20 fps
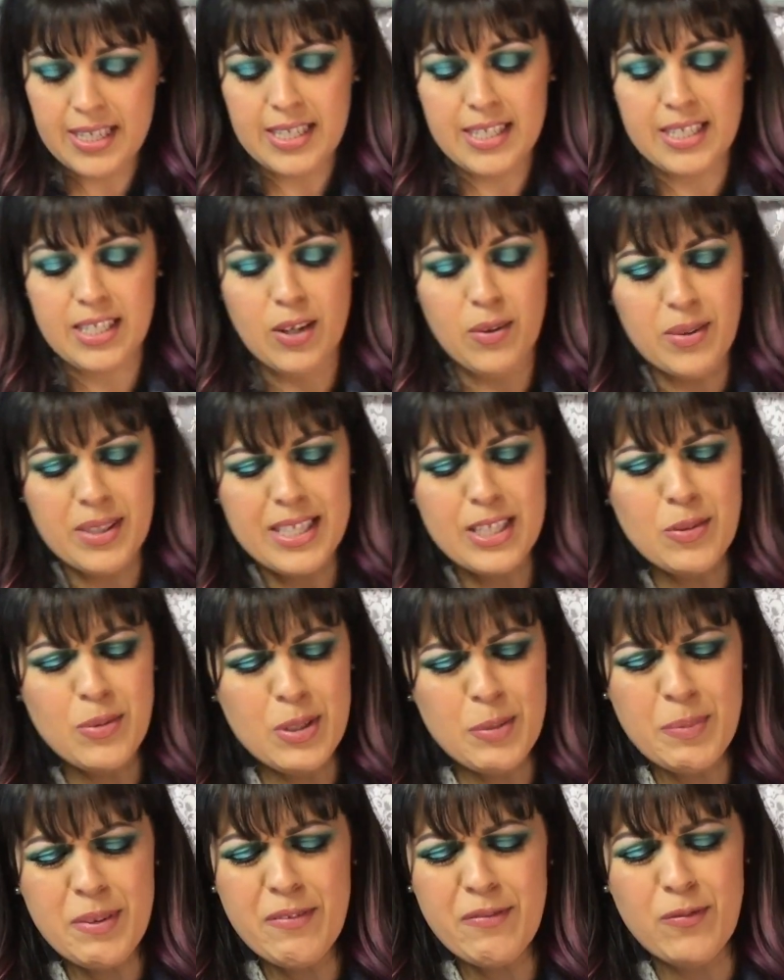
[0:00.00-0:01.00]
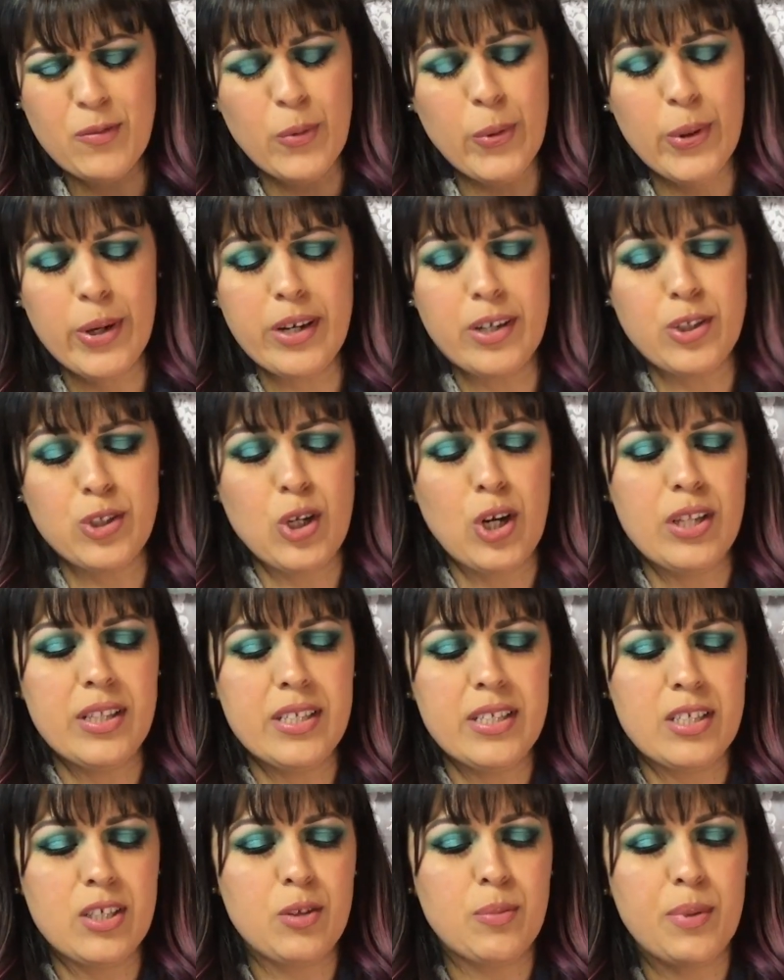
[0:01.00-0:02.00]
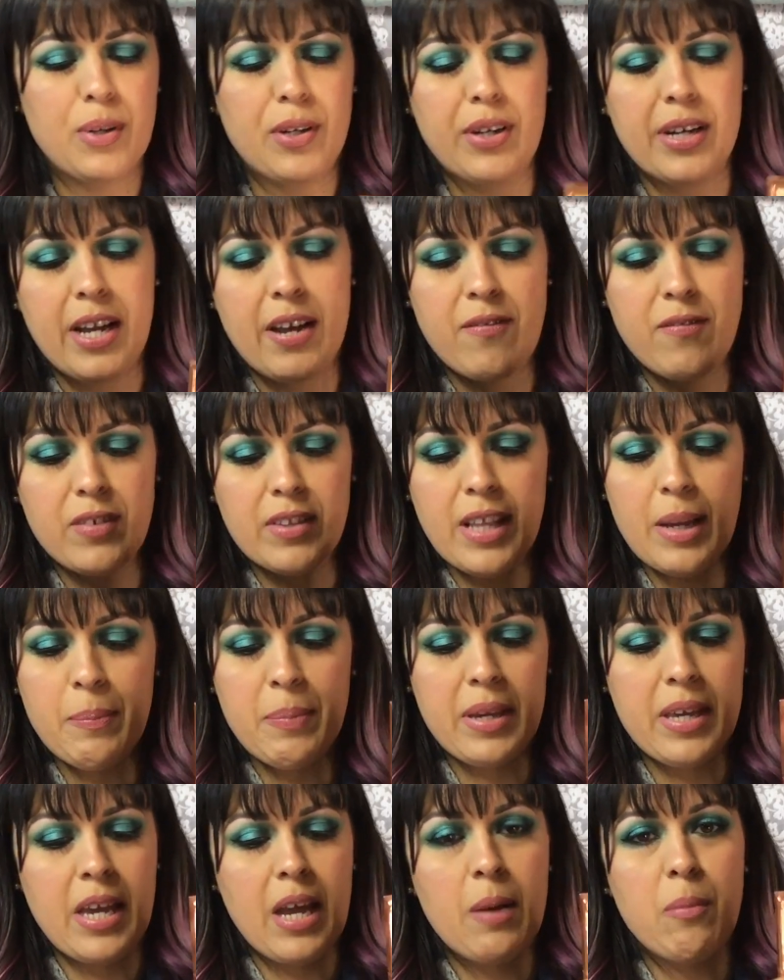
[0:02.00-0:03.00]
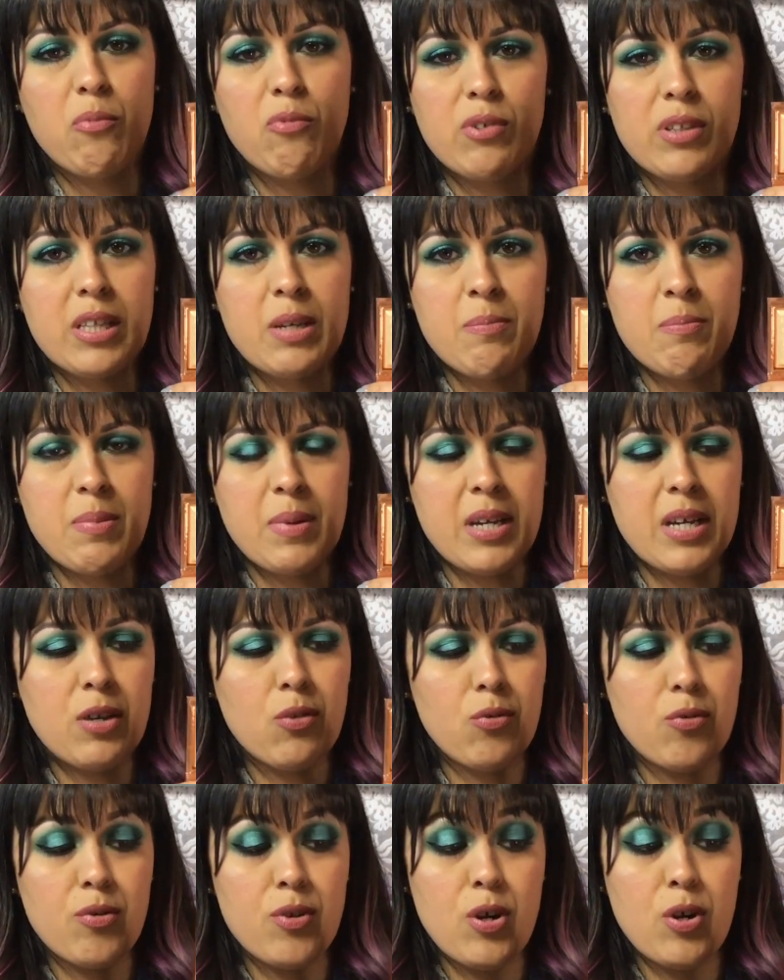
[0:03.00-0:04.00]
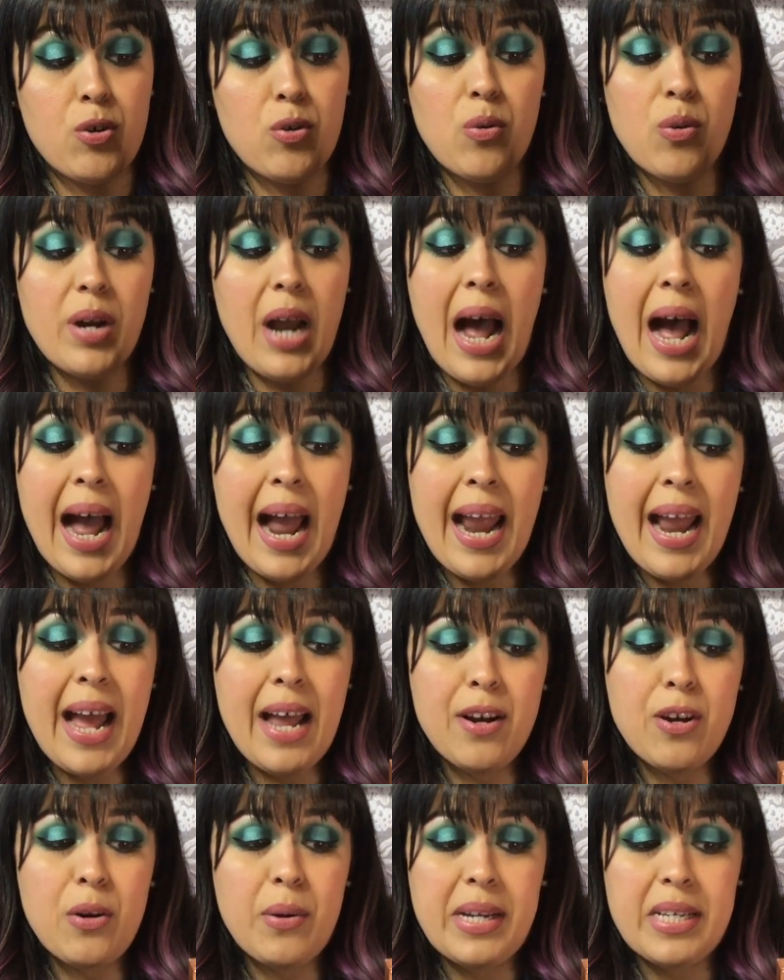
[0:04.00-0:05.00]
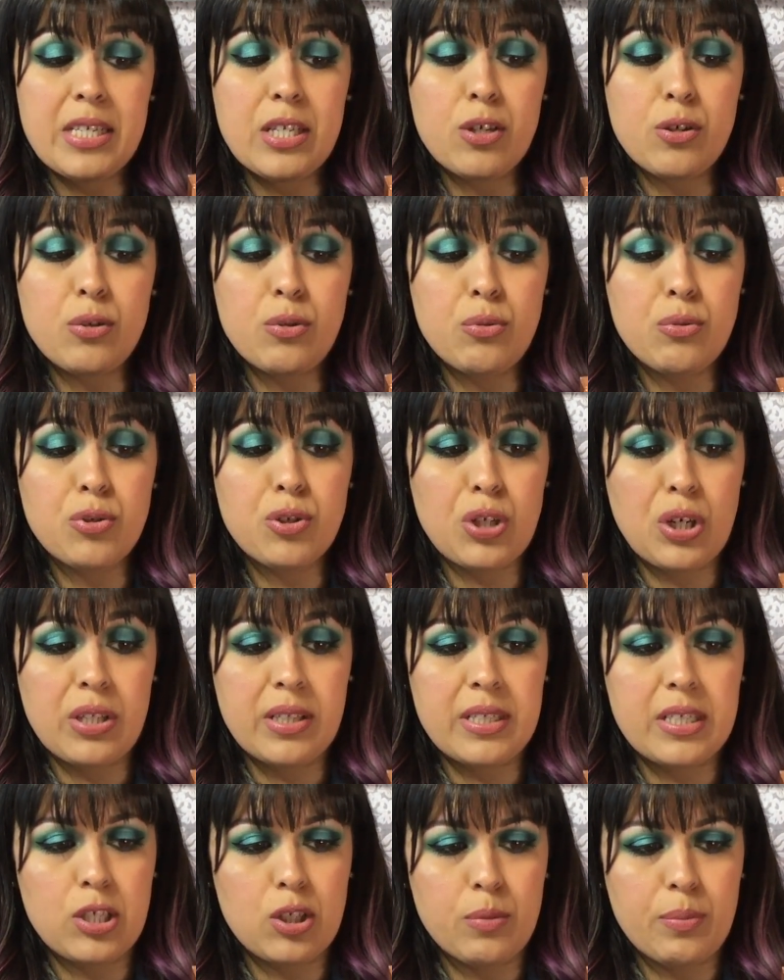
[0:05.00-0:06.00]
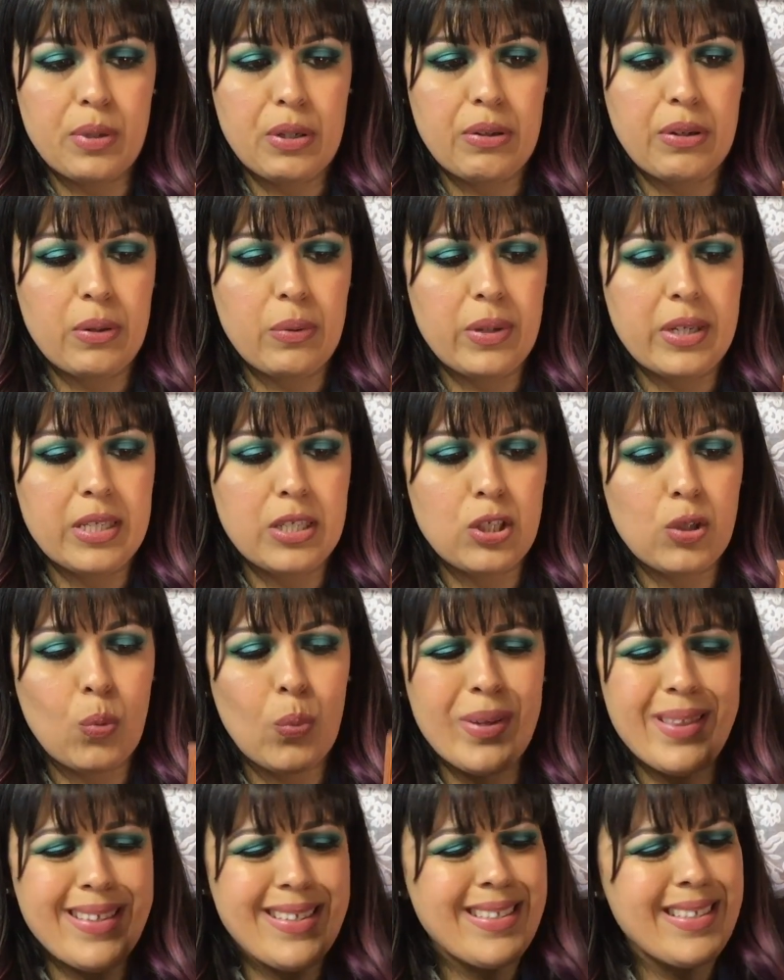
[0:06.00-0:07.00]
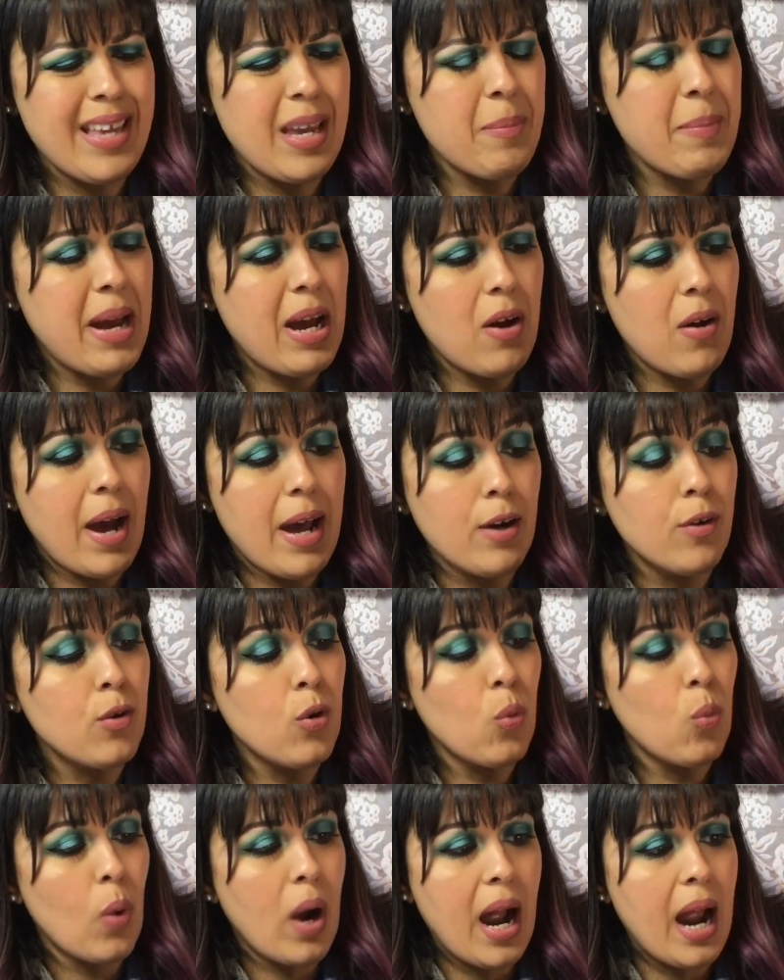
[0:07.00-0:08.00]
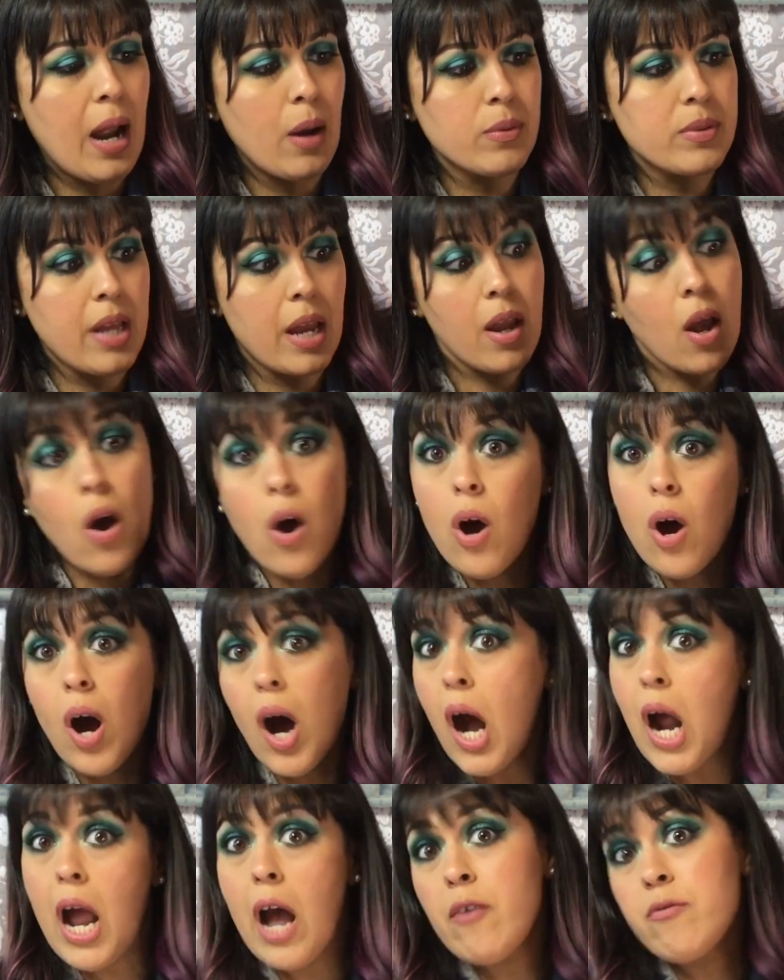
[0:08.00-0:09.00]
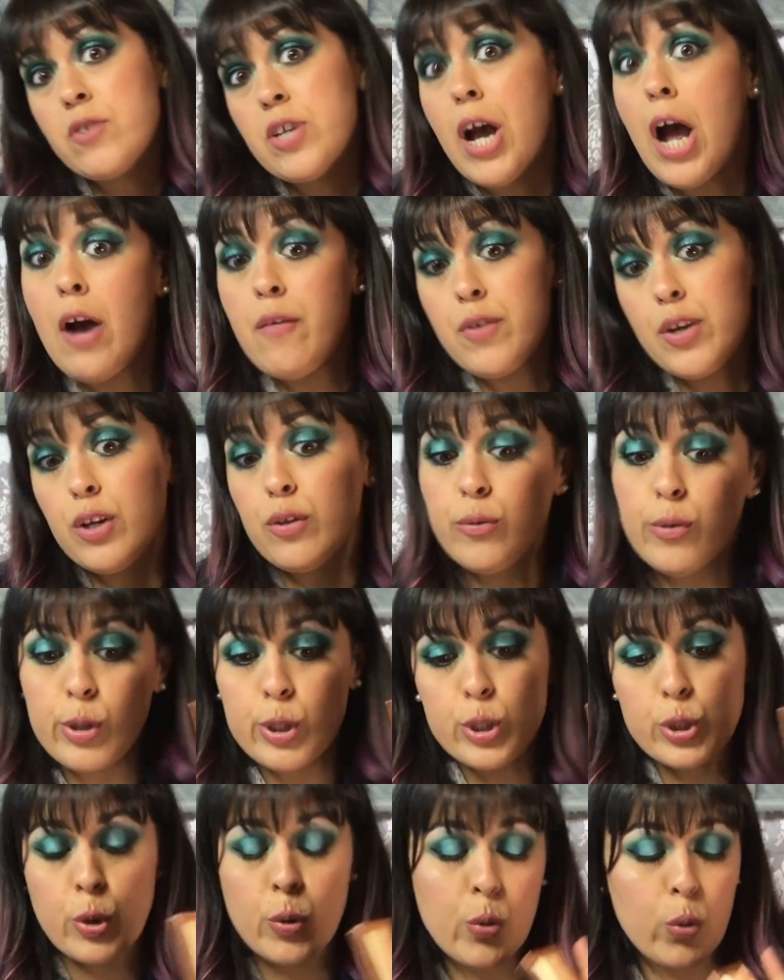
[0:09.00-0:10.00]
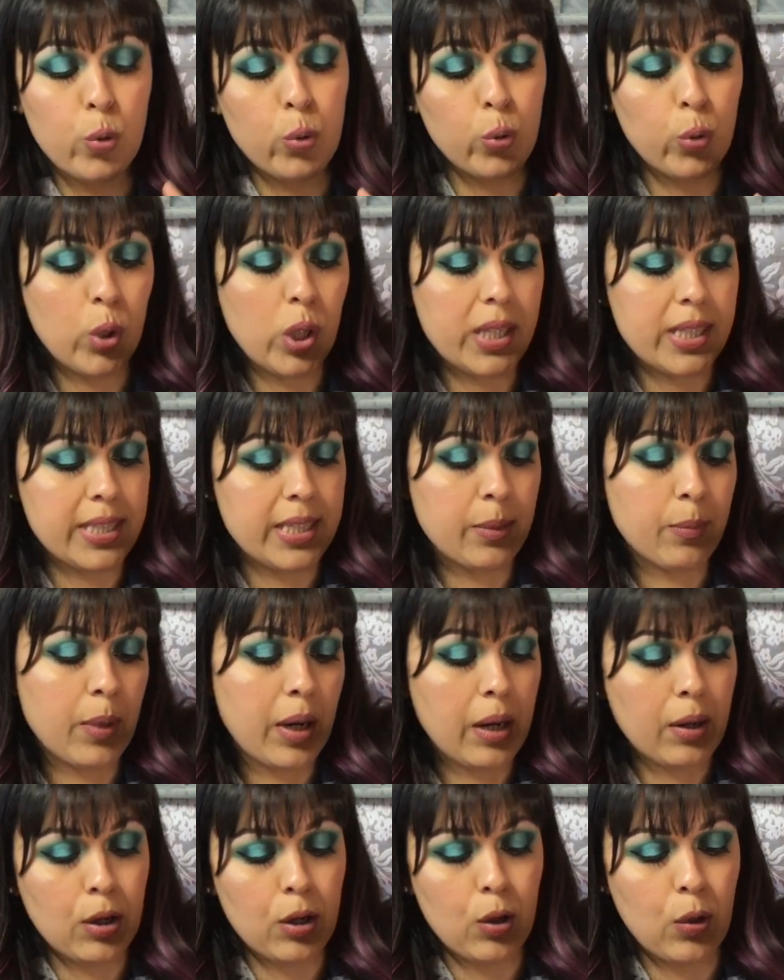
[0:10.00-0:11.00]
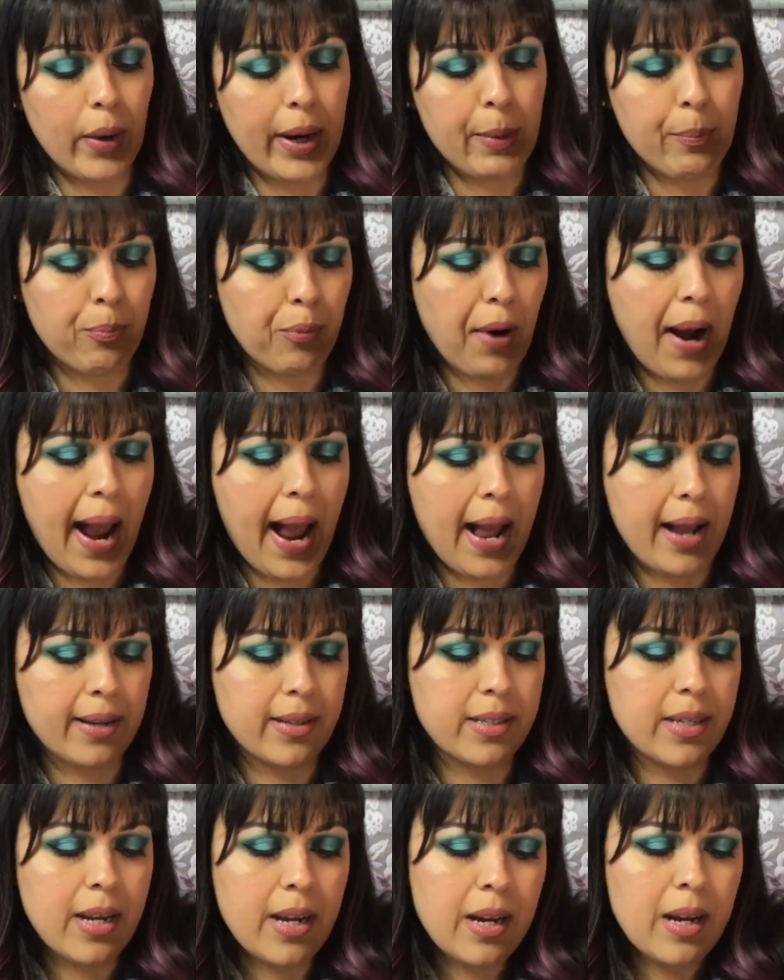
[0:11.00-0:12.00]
So this was before Charlotte Tilbury, I feel like, became really big or known. I had no idea who Charlotte Tilbury was. So when this came out, I don't know why, I was like, oh, I have to have it. It looks so cool. It's a great brand.